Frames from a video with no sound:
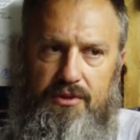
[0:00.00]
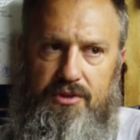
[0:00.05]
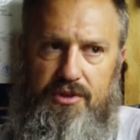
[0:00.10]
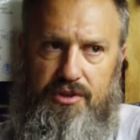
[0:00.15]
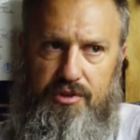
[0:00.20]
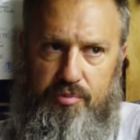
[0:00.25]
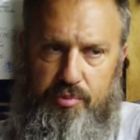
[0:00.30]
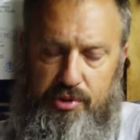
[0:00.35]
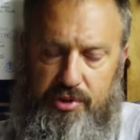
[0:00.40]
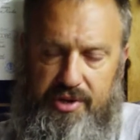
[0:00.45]

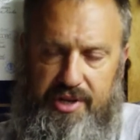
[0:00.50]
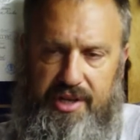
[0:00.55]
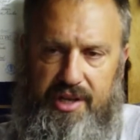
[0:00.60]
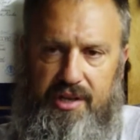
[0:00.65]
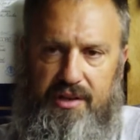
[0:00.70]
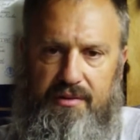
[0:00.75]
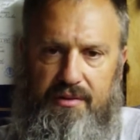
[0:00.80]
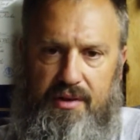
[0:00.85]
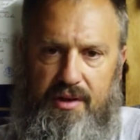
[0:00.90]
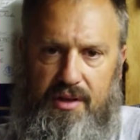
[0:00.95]
just
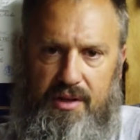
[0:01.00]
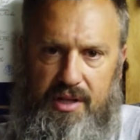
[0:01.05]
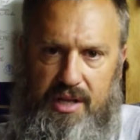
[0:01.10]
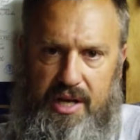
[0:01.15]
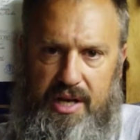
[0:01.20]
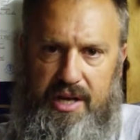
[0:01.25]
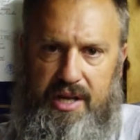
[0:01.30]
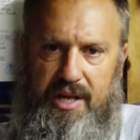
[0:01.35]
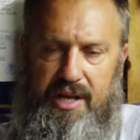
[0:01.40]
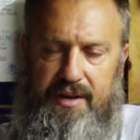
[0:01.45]
putting in a
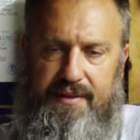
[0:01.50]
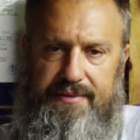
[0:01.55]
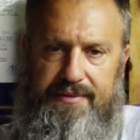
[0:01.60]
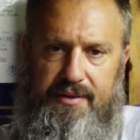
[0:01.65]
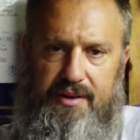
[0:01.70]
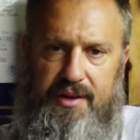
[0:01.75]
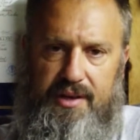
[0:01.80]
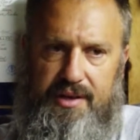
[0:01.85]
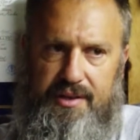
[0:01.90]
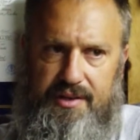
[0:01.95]
lot of
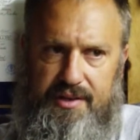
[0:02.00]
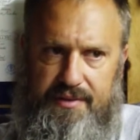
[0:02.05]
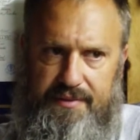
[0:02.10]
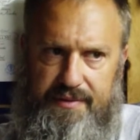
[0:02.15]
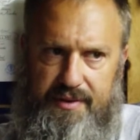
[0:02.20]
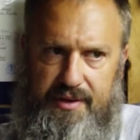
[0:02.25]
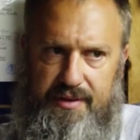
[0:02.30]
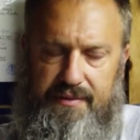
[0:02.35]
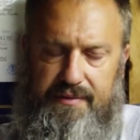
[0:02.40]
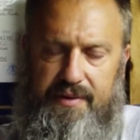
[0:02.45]
effort in
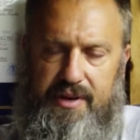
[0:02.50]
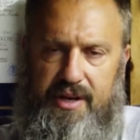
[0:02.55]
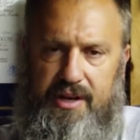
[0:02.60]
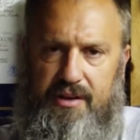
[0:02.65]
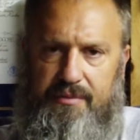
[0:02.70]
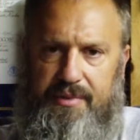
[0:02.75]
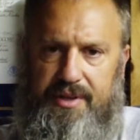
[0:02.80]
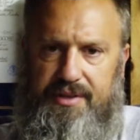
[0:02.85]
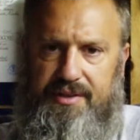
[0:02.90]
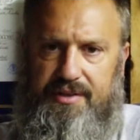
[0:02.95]
different
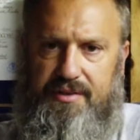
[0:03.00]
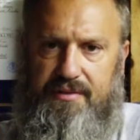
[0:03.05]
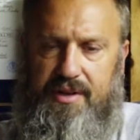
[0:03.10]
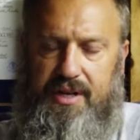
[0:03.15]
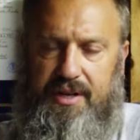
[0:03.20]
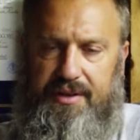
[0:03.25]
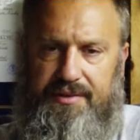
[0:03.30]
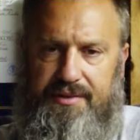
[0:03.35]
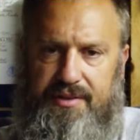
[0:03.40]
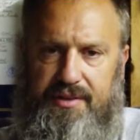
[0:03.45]
environments around